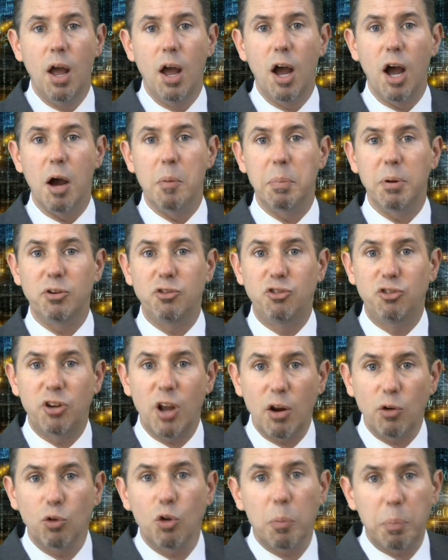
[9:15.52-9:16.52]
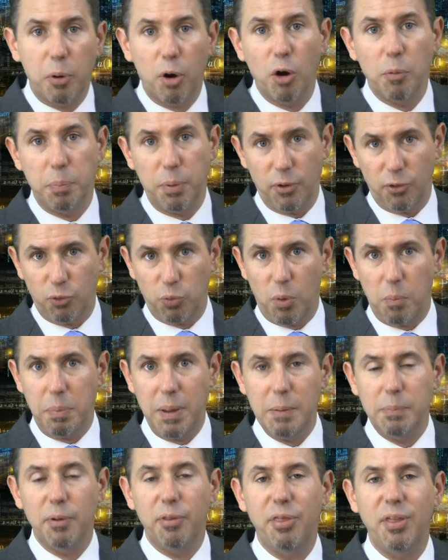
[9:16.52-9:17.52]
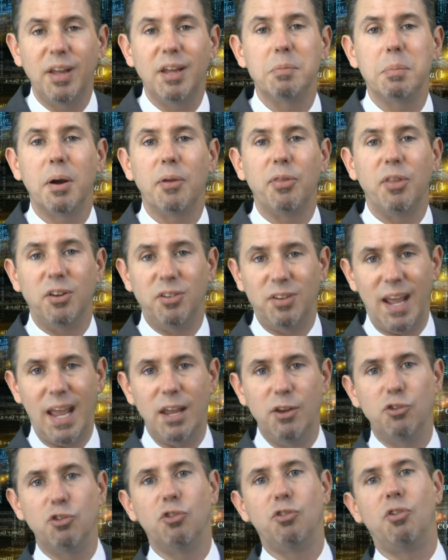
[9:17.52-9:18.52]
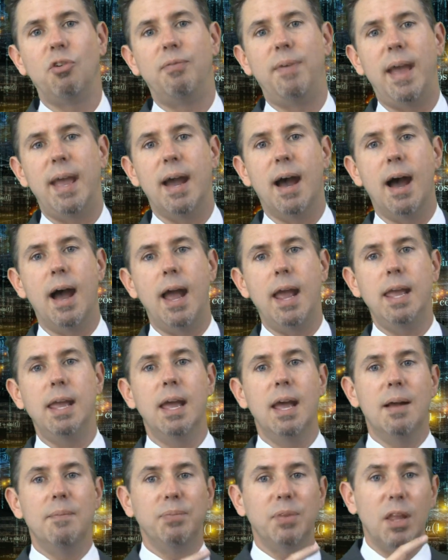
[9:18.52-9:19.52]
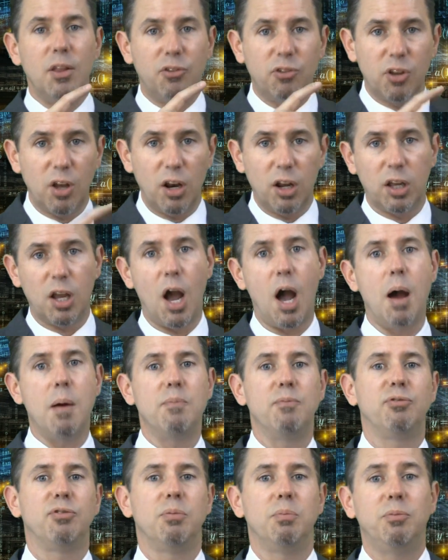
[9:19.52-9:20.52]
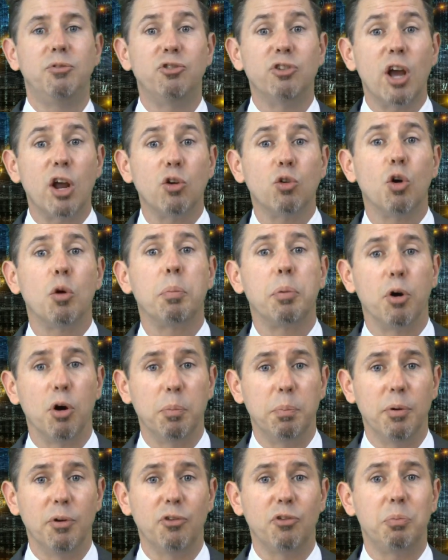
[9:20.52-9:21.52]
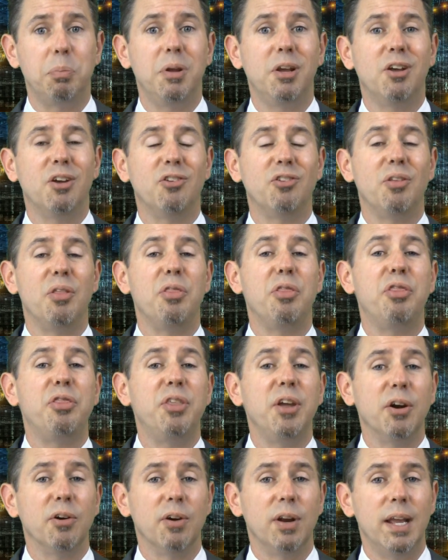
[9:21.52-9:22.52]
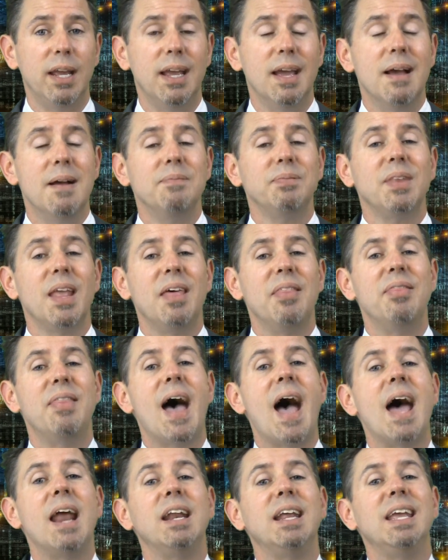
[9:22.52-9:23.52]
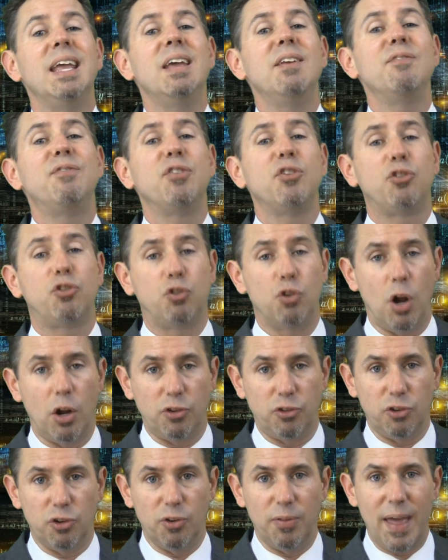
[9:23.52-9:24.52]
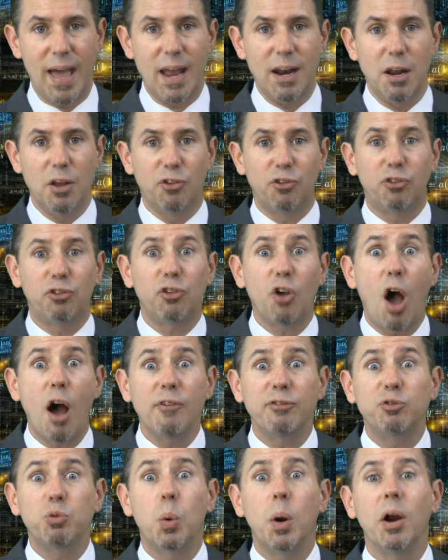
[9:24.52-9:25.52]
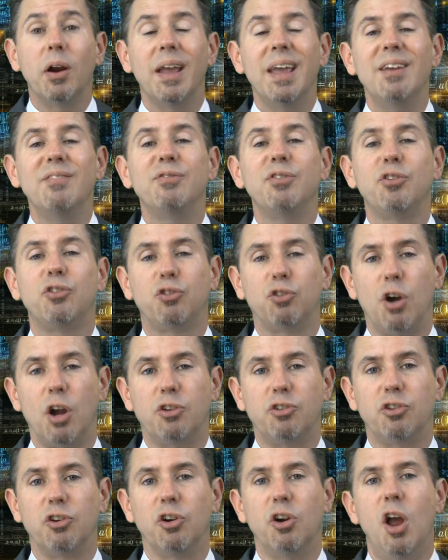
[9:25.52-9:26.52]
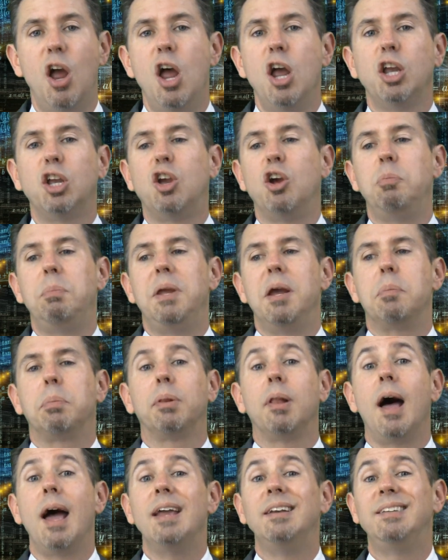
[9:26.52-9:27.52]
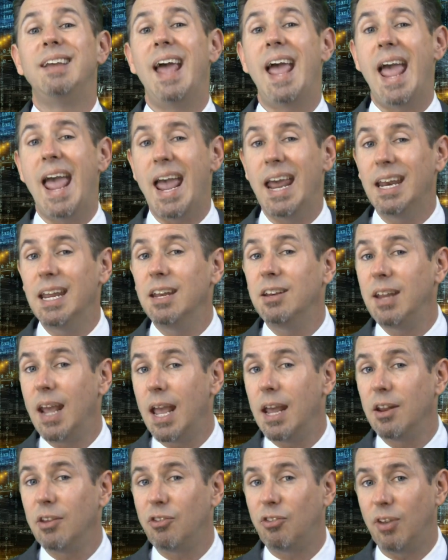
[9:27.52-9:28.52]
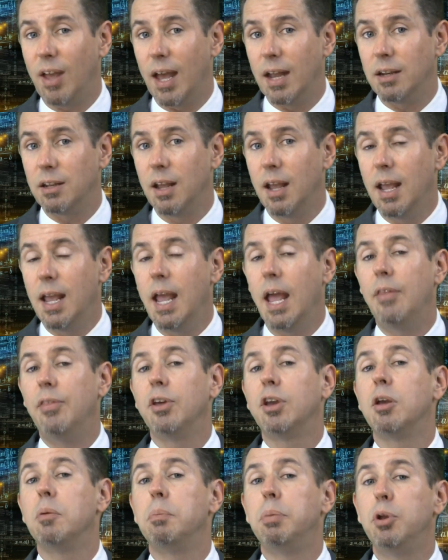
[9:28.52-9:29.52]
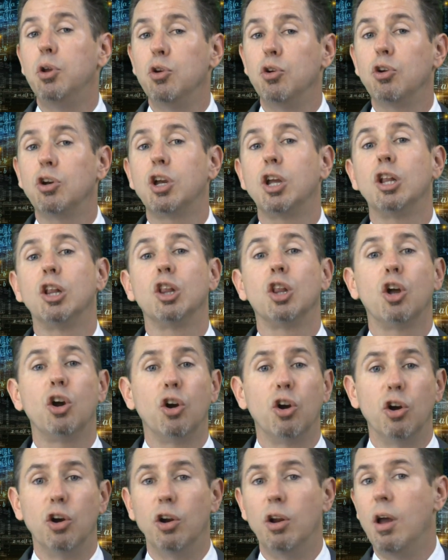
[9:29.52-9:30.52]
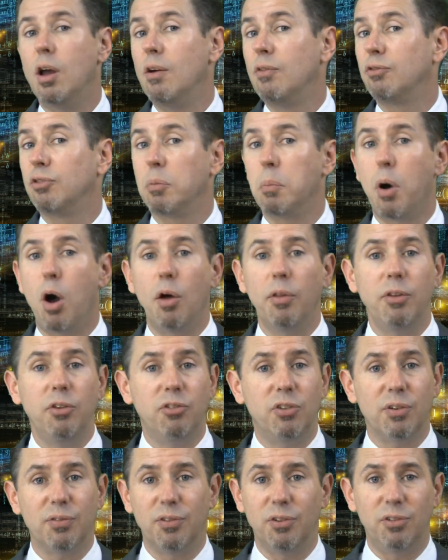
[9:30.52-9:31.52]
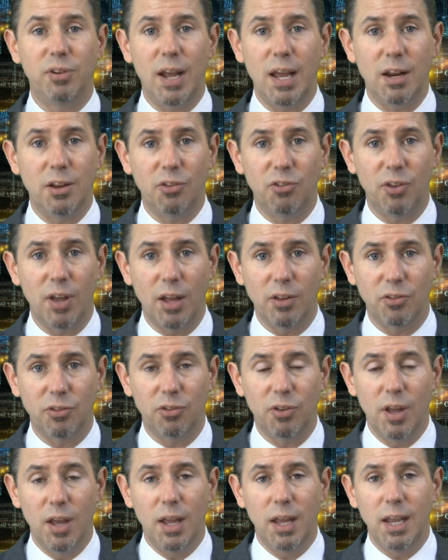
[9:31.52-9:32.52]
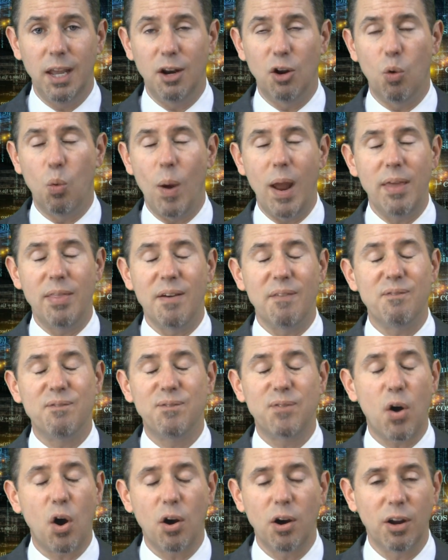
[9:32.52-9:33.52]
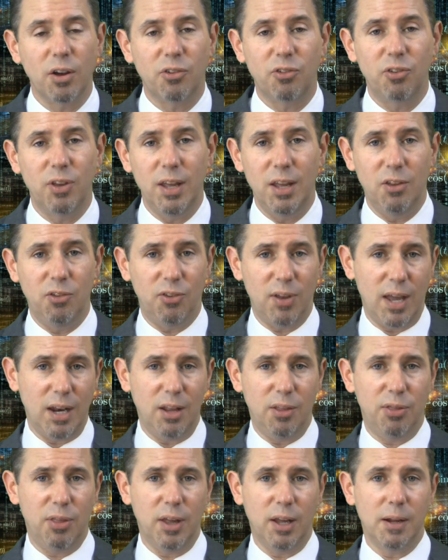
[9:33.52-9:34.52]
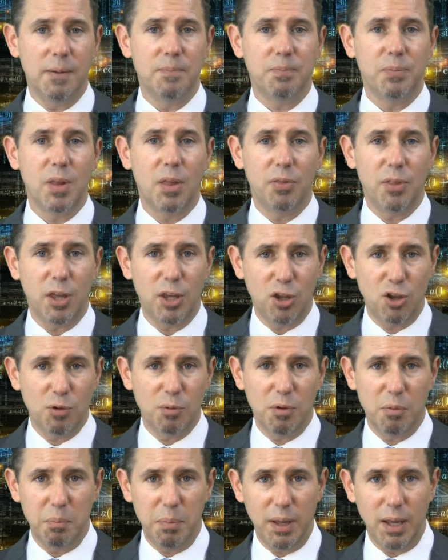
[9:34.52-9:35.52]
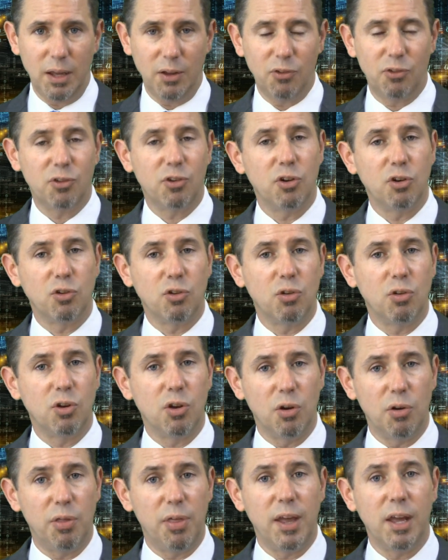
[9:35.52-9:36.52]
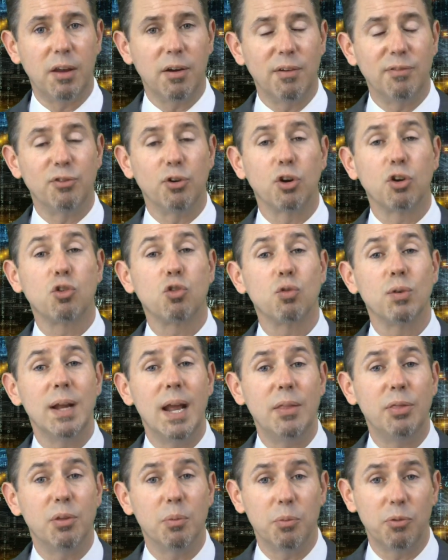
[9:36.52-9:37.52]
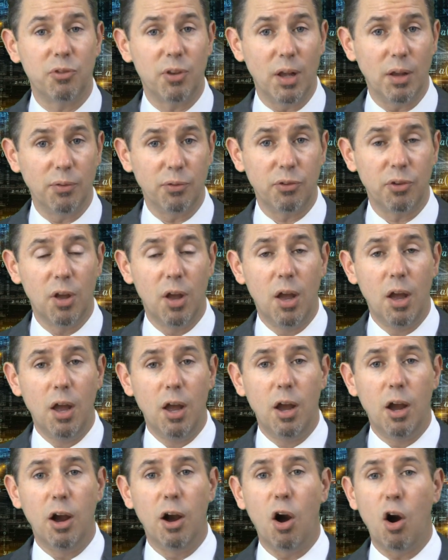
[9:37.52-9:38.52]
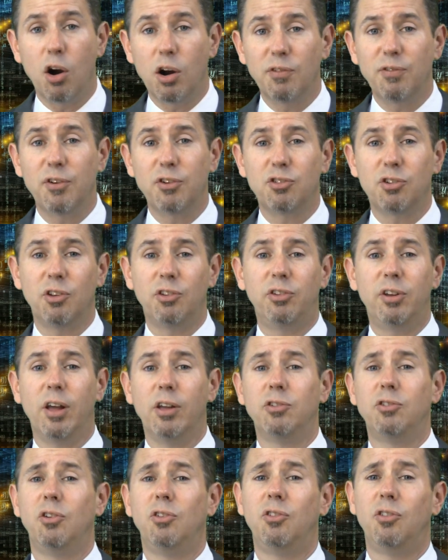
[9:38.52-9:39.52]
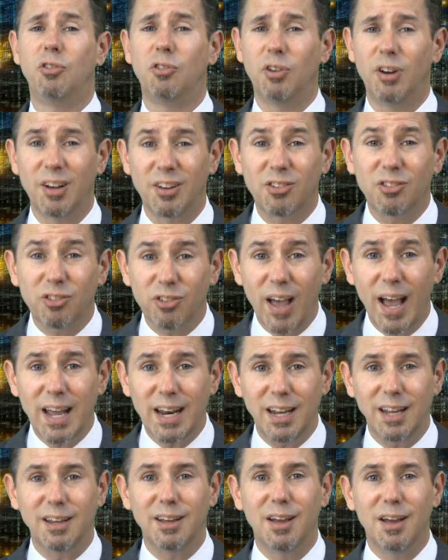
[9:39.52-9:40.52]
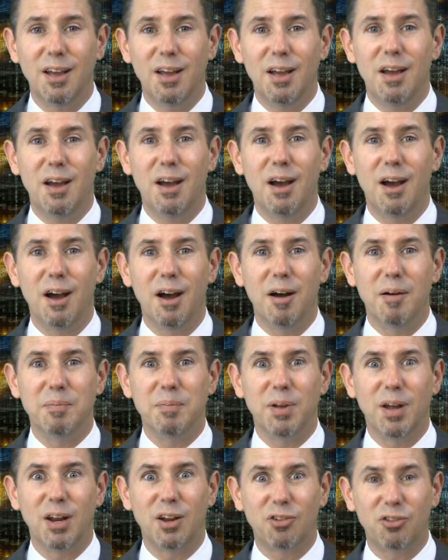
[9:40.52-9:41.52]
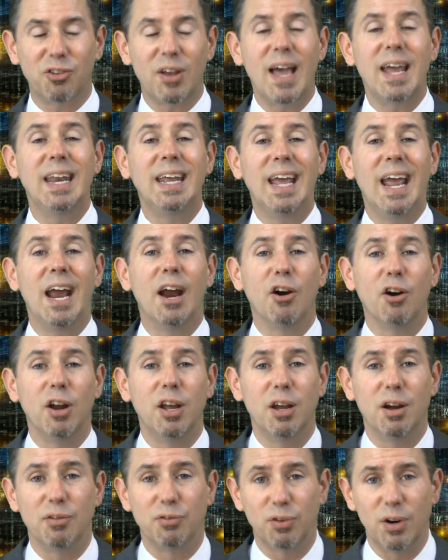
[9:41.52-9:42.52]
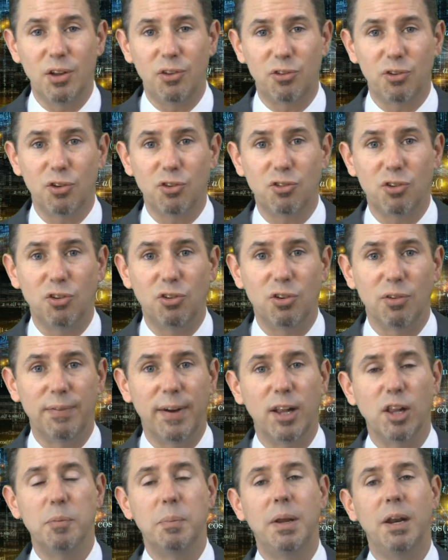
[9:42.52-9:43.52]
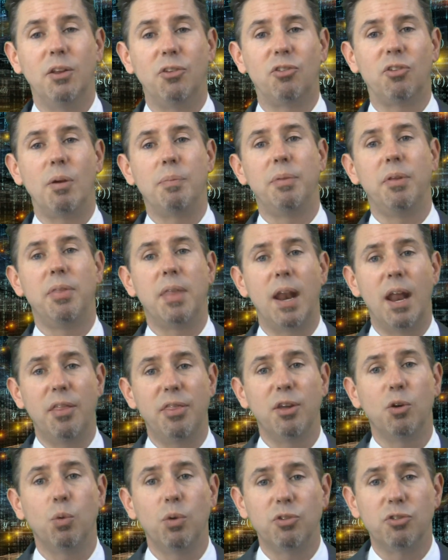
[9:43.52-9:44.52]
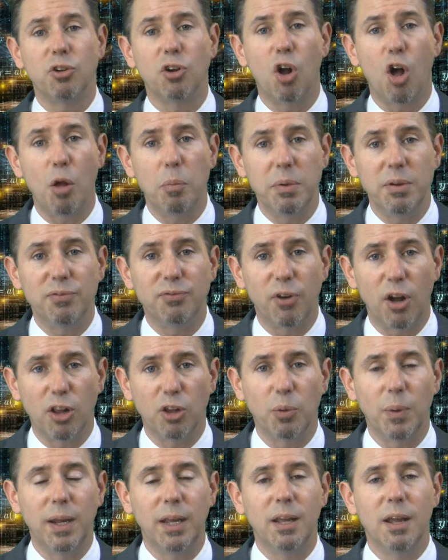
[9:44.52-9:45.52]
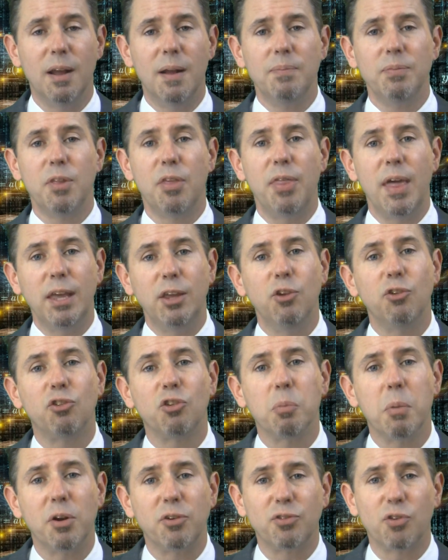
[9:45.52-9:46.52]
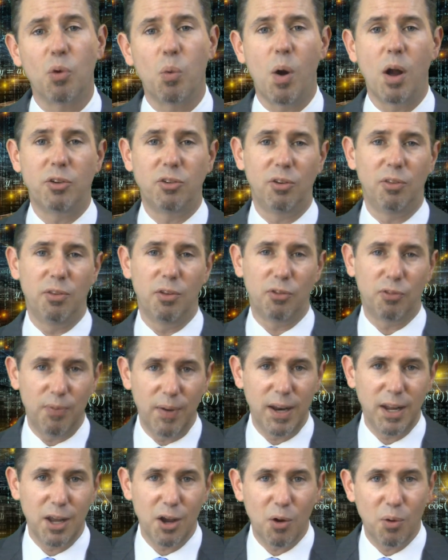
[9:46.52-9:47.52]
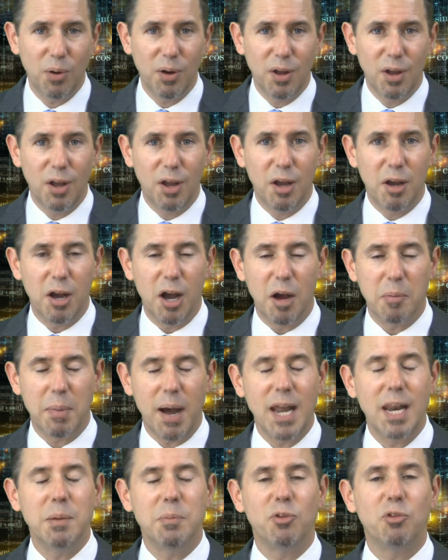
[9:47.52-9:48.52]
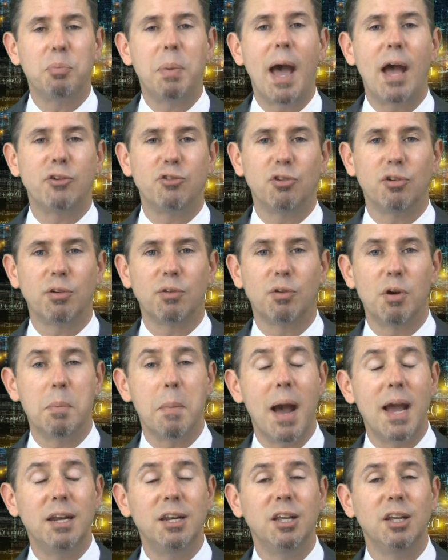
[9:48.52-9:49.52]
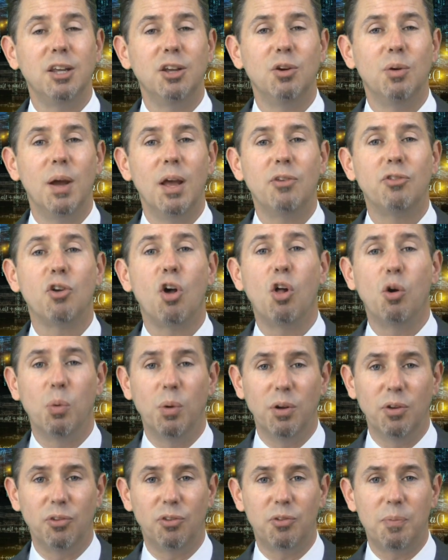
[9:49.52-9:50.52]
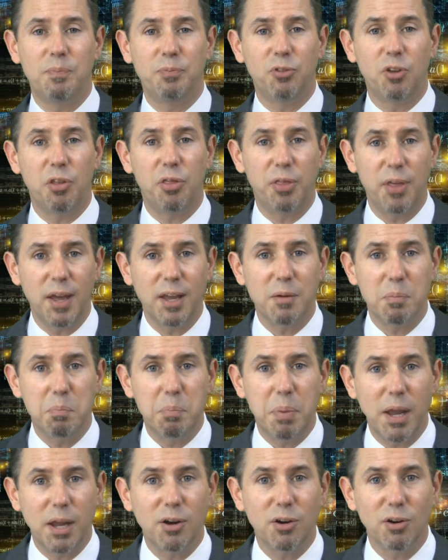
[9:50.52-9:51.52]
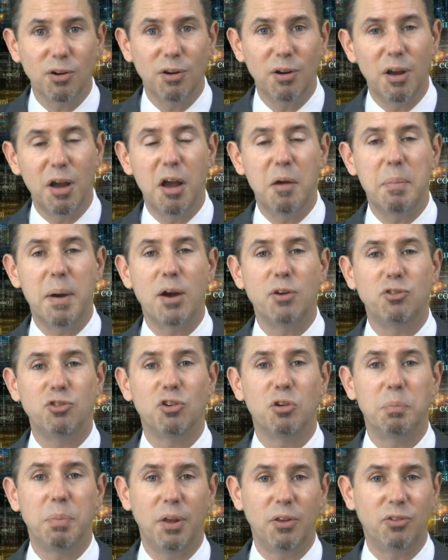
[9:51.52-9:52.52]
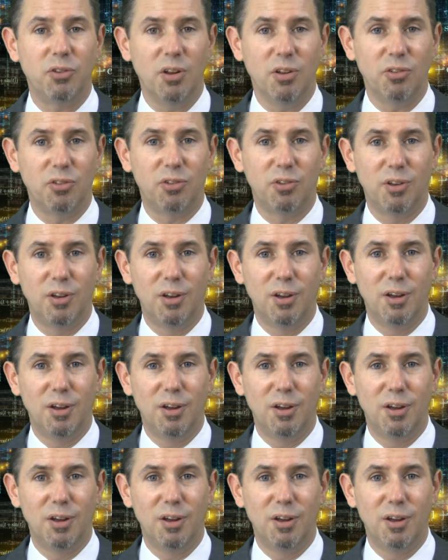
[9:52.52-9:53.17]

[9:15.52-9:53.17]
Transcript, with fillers: Uh, but general purpose, when people think about the dangers of AI, it's going to come from general purpose because, in theory, that infrastructure, that software infrastructure, could be applied to any data set, and the computer could learn from all these different data sets in a way that far exceeds anything the human beings could, could think of or create themselves. Uh, artificial intelligence is an exciting, um, exciting area of research and development. It's something that I think we should all be following. Thank you so much for watching this video. Uh, my name is Patrick, reminding you, as always, to think bigger about your business.